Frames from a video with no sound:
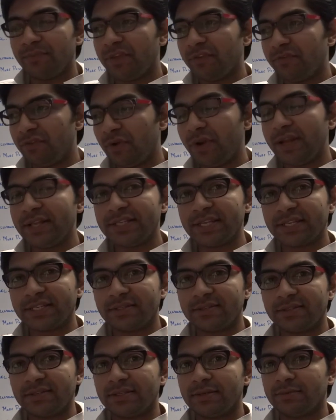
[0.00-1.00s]
the fuel
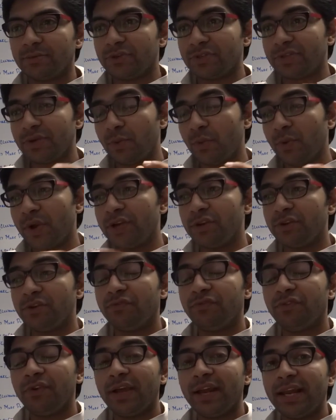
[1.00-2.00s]
injection system to say when to
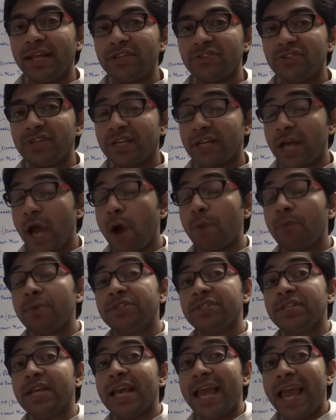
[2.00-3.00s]
fuel inject, how
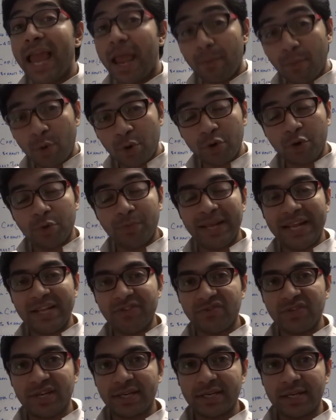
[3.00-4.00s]
much amount to be
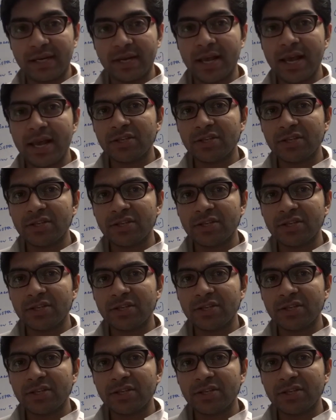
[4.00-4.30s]
injected.